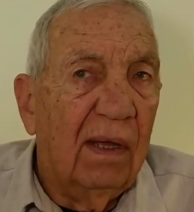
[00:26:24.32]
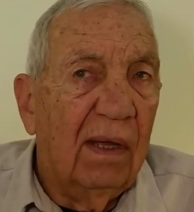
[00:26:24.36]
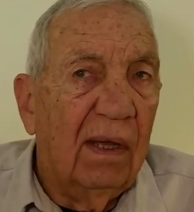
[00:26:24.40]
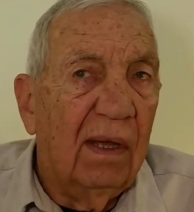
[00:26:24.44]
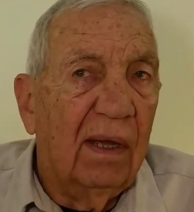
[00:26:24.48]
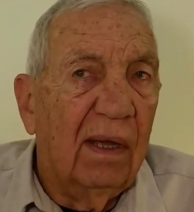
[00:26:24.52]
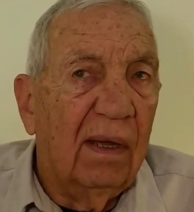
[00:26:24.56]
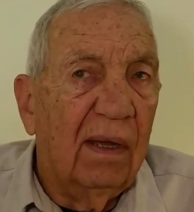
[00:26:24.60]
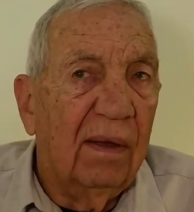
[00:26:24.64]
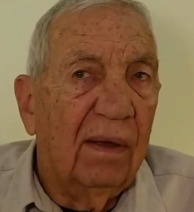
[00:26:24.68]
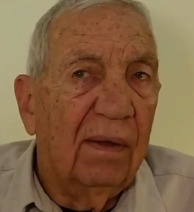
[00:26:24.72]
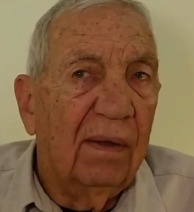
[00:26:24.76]

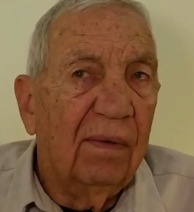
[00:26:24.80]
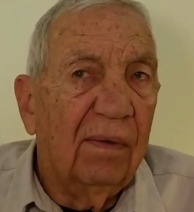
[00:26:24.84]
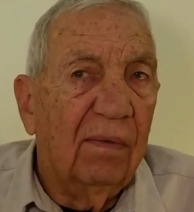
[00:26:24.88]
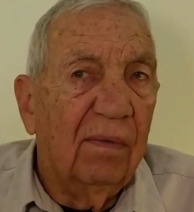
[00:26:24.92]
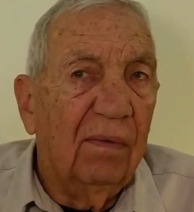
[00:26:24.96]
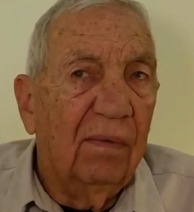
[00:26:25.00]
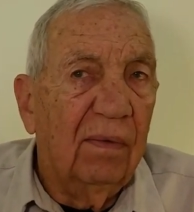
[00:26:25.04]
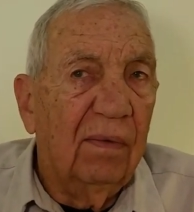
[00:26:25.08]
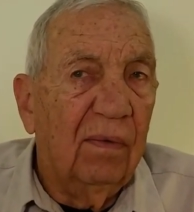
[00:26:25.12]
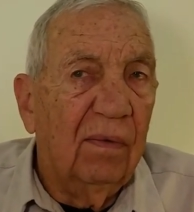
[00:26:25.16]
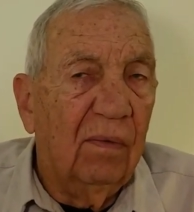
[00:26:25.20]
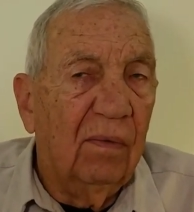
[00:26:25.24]
uh,
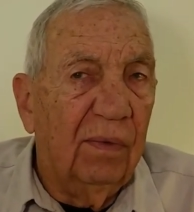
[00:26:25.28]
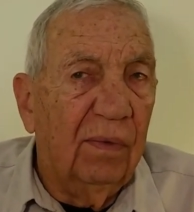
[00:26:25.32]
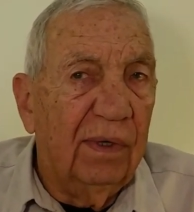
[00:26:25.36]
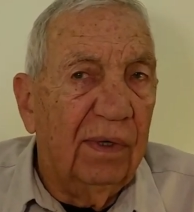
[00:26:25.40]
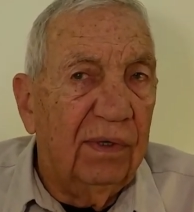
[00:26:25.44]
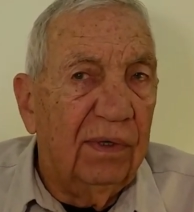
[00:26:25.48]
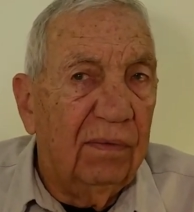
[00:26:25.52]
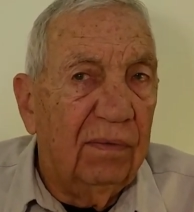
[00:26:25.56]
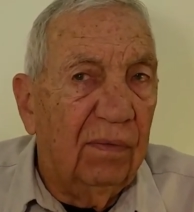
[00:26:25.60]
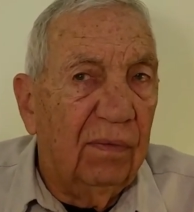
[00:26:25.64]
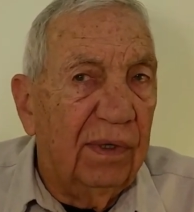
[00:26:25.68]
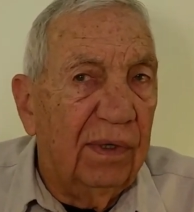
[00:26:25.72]

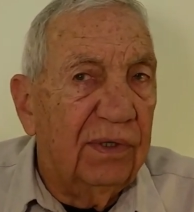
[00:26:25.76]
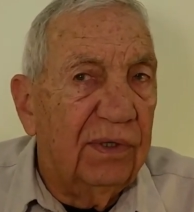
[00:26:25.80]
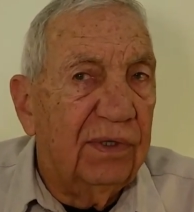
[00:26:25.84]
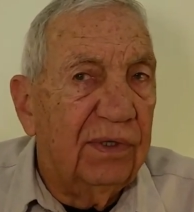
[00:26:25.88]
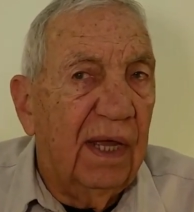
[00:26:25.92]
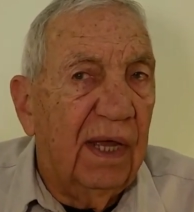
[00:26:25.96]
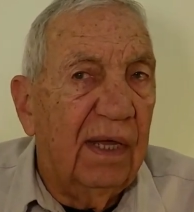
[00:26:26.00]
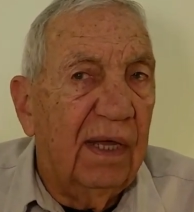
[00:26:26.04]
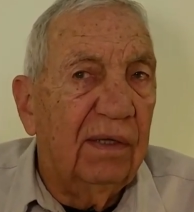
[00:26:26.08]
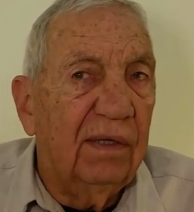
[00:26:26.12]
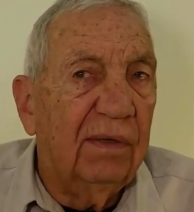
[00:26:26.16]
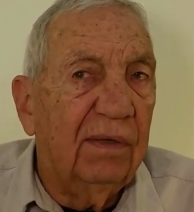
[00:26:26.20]
we we
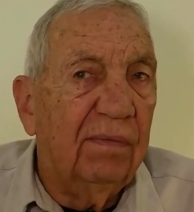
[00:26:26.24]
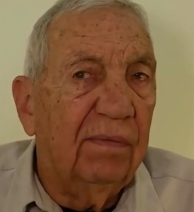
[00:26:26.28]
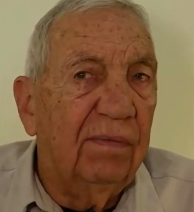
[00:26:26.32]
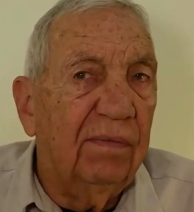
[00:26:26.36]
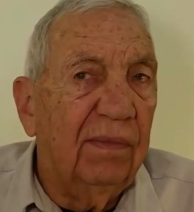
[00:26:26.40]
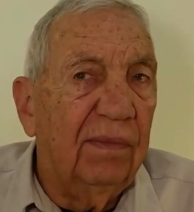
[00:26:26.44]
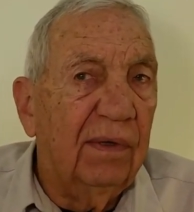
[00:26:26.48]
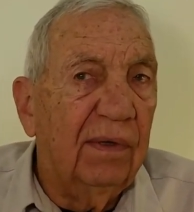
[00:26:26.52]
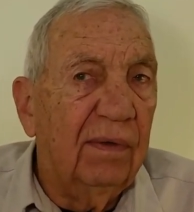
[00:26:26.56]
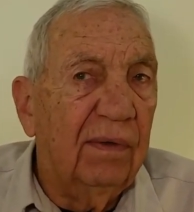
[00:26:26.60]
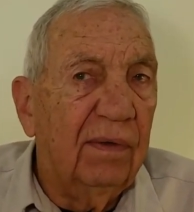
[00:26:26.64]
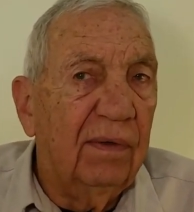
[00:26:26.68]
sailed
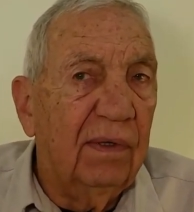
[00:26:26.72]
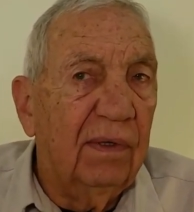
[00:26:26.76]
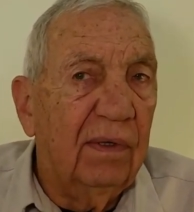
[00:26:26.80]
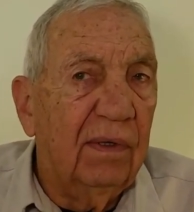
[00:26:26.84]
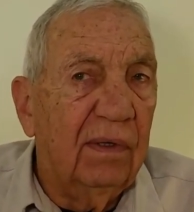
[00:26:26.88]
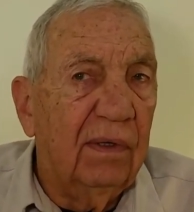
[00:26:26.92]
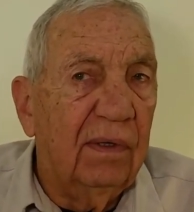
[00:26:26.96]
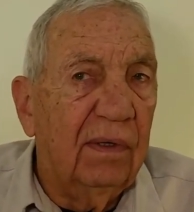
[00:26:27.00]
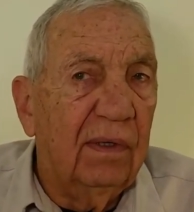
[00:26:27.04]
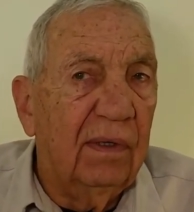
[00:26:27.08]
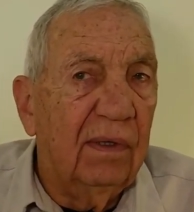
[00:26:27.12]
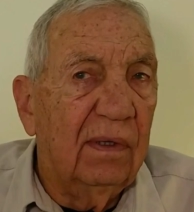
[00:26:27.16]
the,
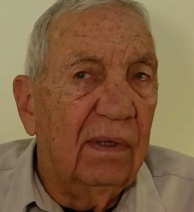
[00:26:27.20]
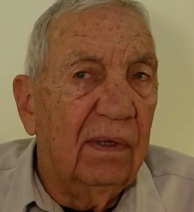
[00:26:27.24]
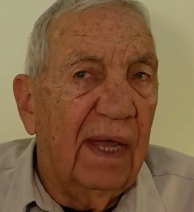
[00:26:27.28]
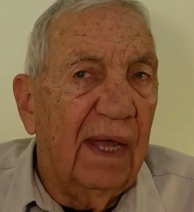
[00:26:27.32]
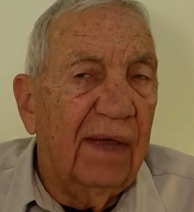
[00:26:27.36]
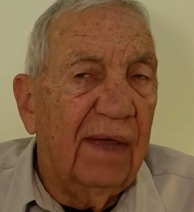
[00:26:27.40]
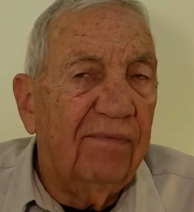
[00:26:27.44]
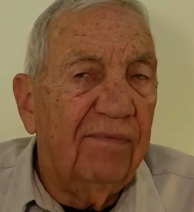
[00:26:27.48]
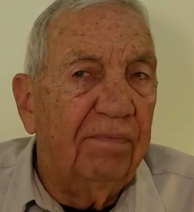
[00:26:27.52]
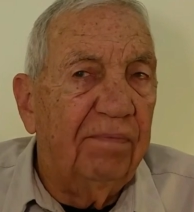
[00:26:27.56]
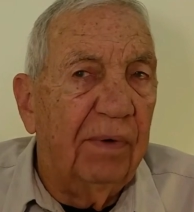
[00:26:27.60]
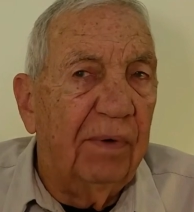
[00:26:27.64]
the
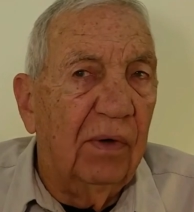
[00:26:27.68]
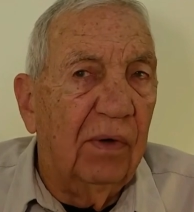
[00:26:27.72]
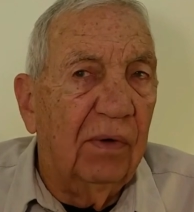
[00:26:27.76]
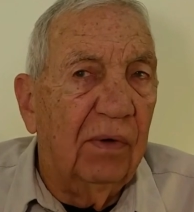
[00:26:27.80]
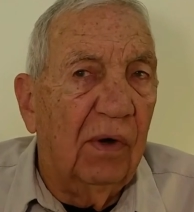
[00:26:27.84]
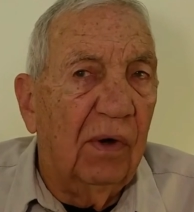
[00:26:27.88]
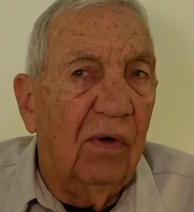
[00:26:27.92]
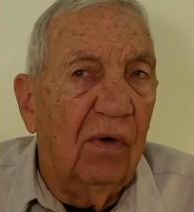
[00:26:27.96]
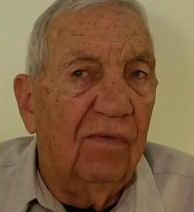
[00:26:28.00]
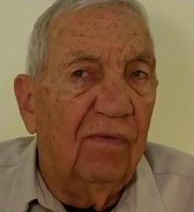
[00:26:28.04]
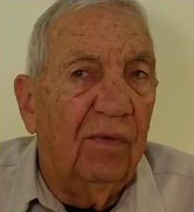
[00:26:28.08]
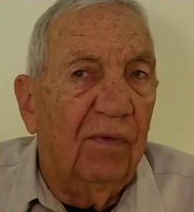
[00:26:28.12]

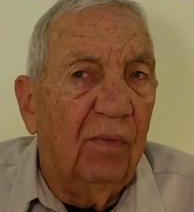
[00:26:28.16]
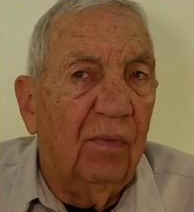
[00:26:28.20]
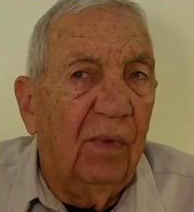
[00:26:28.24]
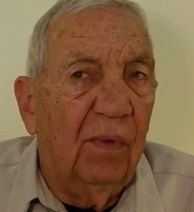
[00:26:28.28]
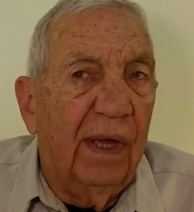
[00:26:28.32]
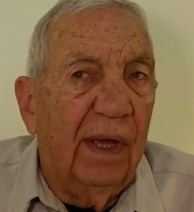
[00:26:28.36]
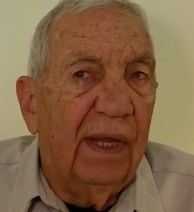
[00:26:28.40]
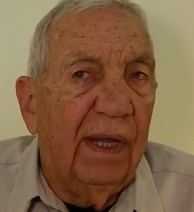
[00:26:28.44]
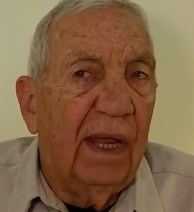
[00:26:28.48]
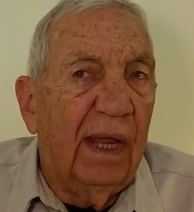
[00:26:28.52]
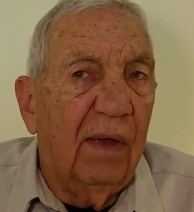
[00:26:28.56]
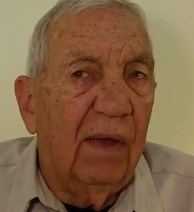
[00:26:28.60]
lifeboat over
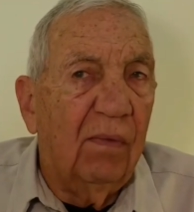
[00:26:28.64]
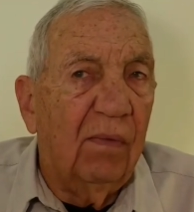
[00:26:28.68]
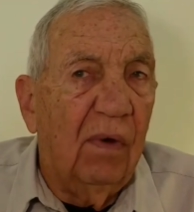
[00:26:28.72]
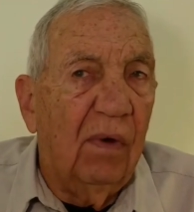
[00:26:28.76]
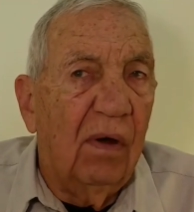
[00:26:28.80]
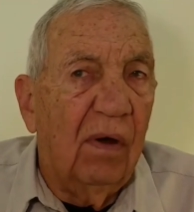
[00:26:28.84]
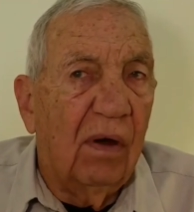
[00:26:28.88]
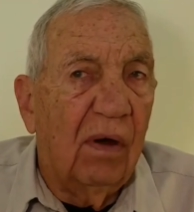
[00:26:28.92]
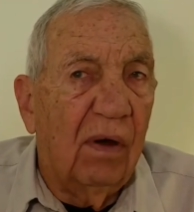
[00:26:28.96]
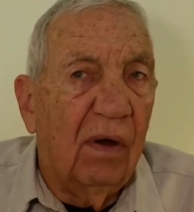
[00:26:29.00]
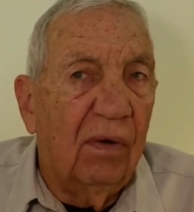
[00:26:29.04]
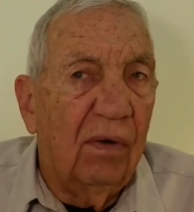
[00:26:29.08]
where they
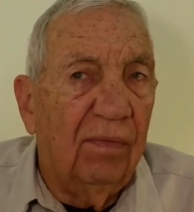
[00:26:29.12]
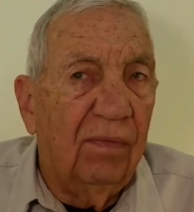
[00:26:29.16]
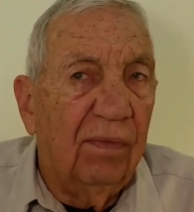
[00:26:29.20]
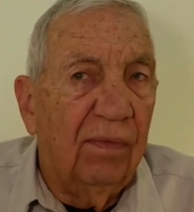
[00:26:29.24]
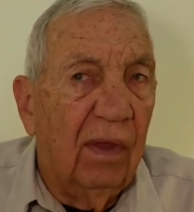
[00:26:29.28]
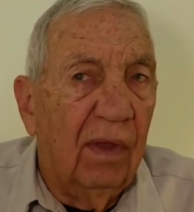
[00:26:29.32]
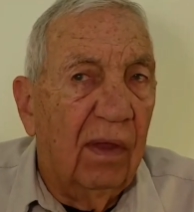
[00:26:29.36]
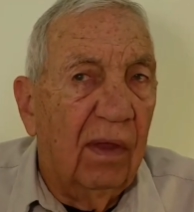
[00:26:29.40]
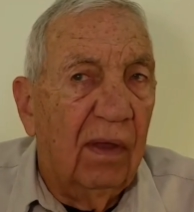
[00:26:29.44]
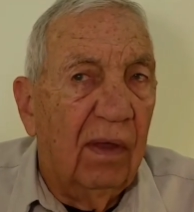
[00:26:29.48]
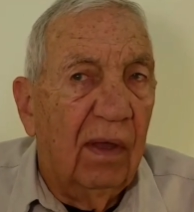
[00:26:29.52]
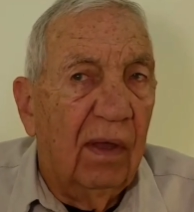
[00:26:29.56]
were,
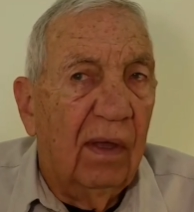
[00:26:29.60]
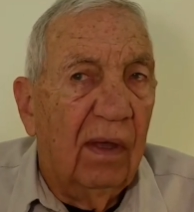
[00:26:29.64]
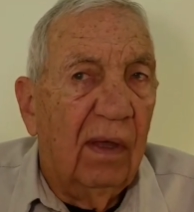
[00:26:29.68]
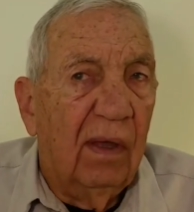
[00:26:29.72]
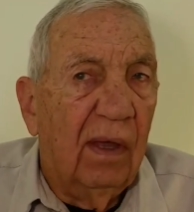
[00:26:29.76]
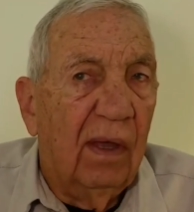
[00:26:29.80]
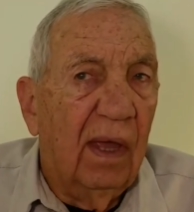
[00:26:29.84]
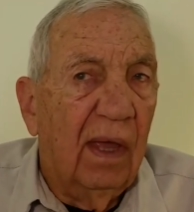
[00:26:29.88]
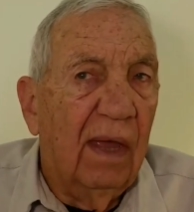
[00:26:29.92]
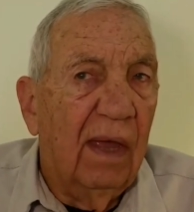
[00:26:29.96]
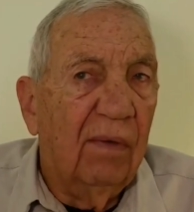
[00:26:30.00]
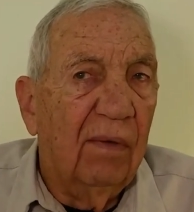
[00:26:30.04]

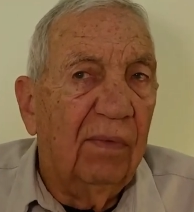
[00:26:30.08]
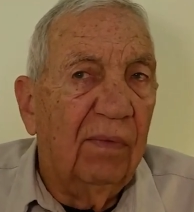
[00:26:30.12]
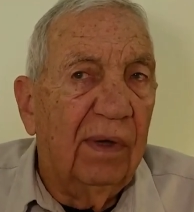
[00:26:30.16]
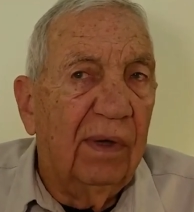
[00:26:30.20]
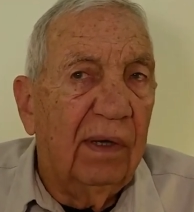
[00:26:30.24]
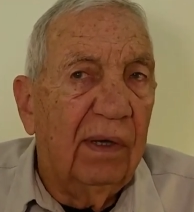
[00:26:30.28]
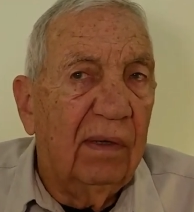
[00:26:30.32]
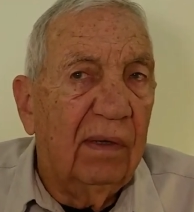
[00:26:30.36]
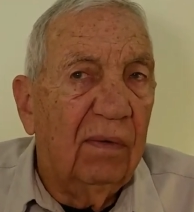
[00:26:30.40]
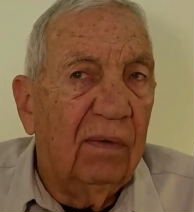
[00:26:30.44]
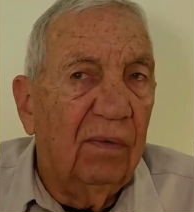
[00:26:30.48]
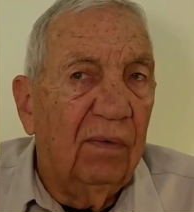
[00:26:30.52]
and
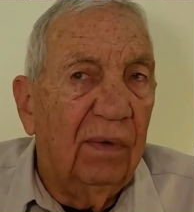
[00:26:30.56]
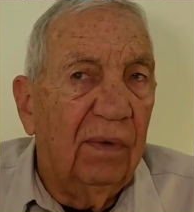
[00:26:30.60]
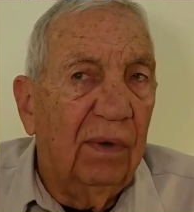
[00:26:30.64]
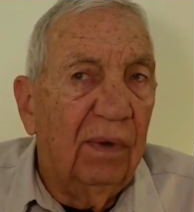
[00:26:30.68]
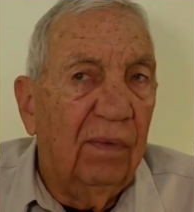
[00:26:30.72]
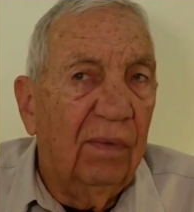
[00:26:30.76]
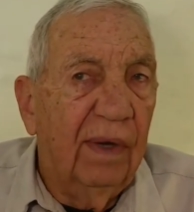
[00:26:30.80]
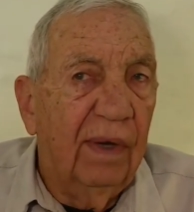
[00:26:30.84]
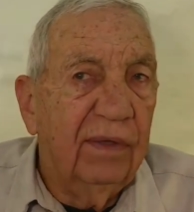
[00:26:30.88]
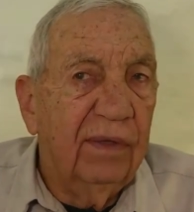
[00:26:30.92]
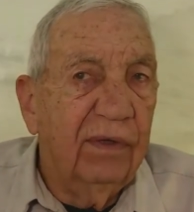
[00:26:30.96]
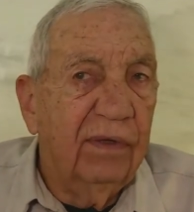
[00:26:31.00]
we
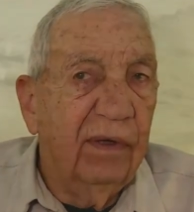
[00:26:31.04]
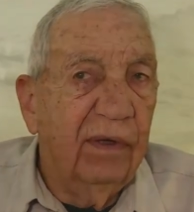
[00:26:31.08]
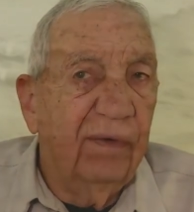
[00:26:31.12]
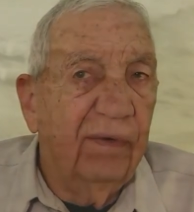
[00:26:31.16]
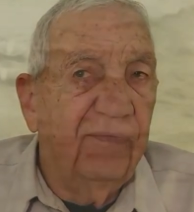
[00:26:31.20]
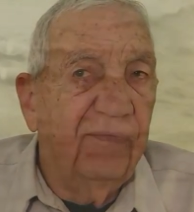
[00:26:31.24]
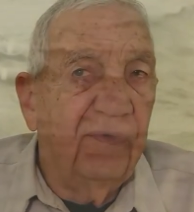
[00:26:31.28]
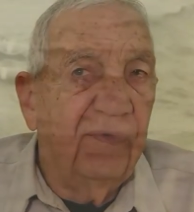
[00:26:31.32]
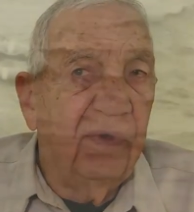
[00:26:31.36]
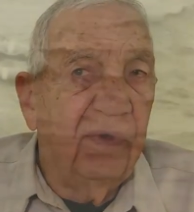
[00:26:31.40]
we went to the